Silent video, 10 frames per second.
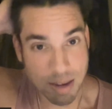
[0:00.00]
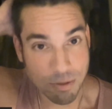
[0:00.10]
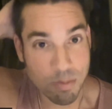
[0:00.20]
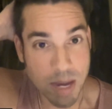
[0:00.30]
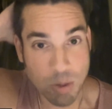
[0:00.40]
if
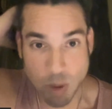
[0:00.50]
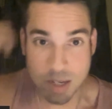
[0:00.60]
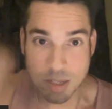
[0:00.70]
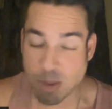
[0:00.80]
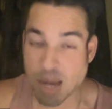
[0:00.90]
you make weight
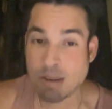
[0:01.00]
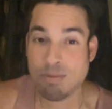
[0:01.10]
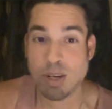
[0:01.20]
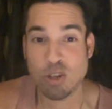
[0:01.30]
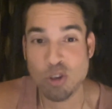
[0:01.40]
as backup
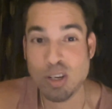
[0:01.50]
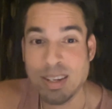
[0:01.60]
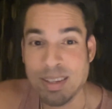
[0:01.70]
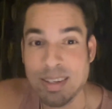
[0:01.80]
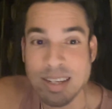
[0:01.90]
fighter, you're
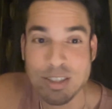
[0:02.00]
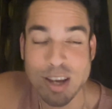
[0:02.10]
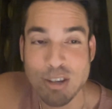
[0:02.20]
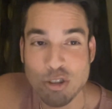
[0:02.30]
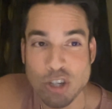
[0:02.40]
getting the next
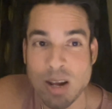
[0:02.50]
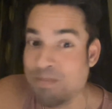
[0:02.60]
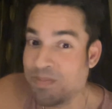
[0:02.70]
title shot.